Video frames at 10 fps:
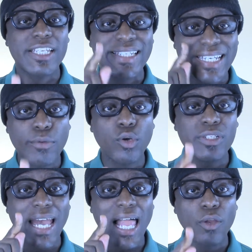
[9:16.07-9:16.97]
Zero
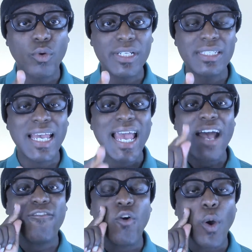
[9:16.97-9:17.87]
tolerance
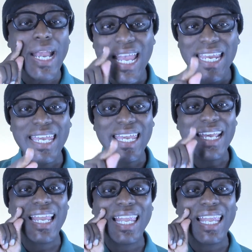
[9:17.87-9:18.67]
for any